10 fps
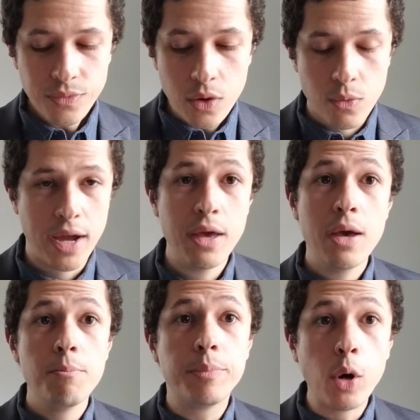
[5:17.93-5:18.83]
right?
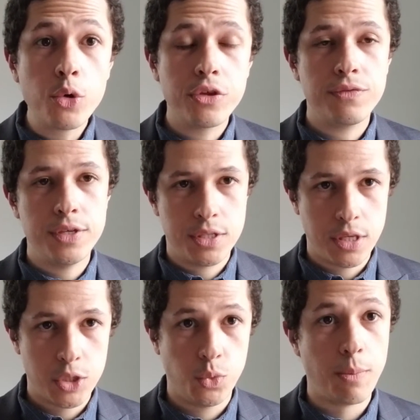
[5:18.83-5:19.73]
Both of these
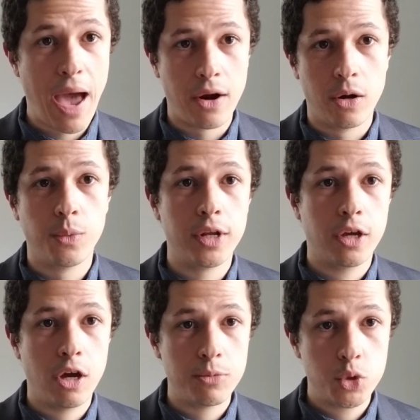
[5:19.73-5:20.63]
things will matter when it
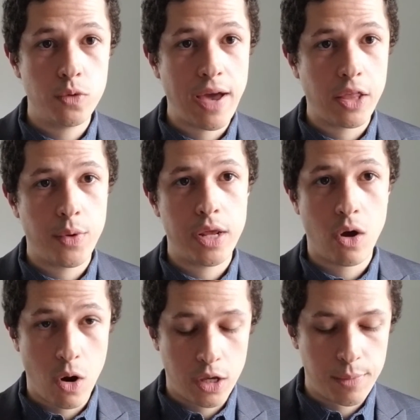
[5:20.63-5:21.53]
comes to evaluating
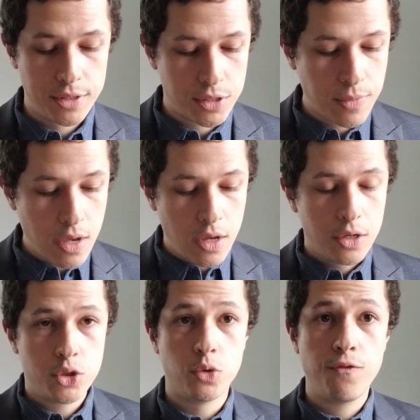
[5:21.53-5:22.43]
arguments.
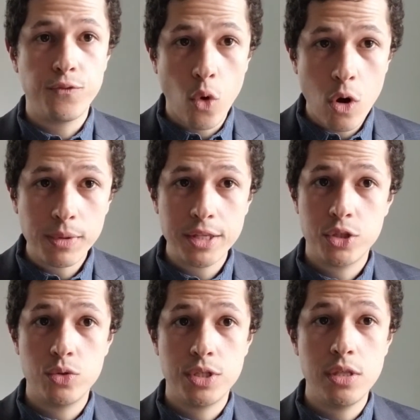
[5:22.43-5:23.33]
So the form lets
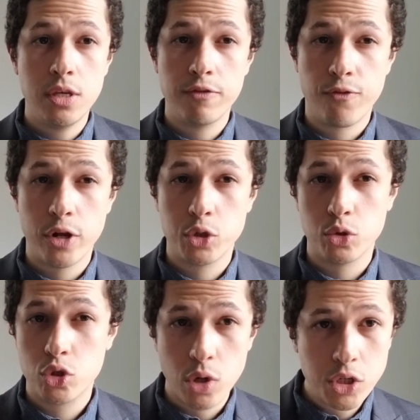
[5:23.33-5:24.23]
you see the inferential
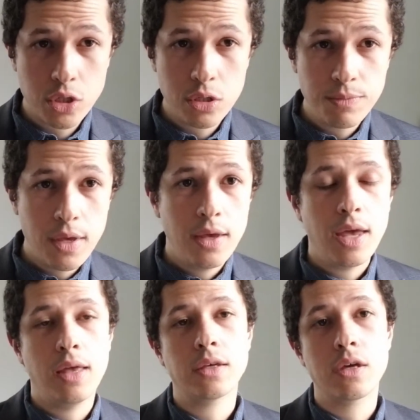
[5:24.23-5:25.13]
structure,
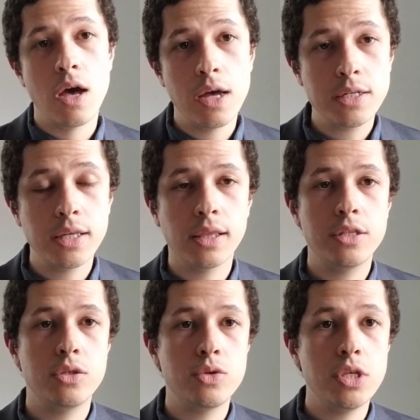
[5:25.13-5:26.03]
and the content
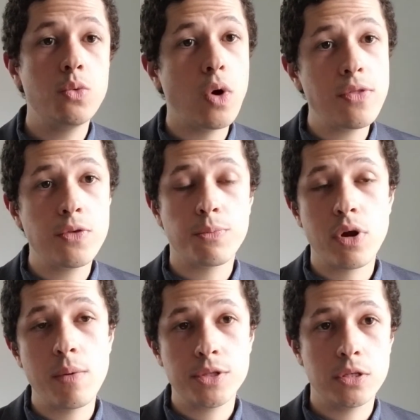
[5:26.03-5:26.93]
lets you see whether the
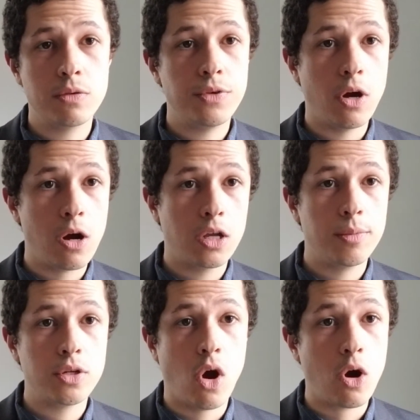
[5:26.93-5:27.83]
premises of the
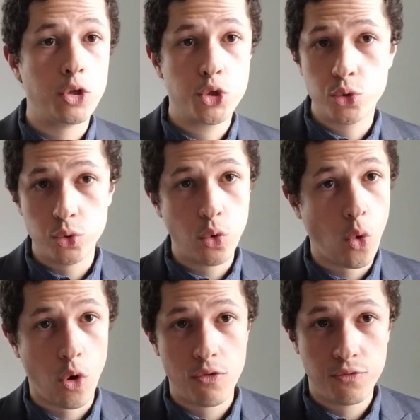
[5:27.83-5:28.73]
argument are true
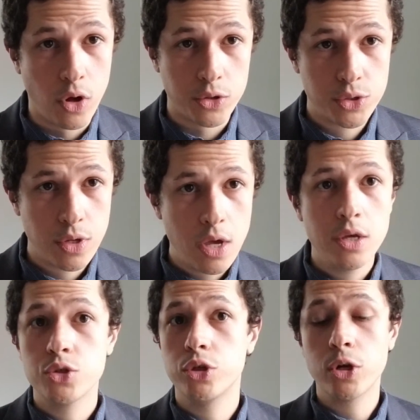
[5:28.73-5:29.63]
or false.
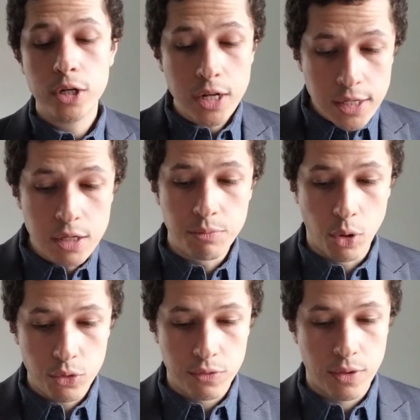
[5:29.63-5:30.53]
So you're going to need
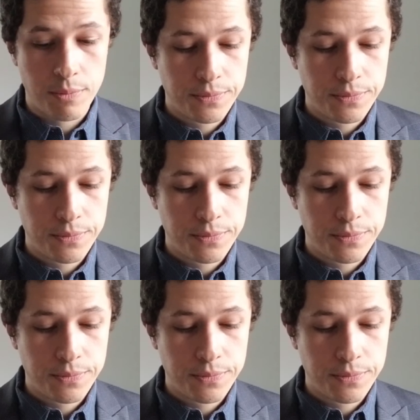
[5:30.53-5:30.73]
both of them.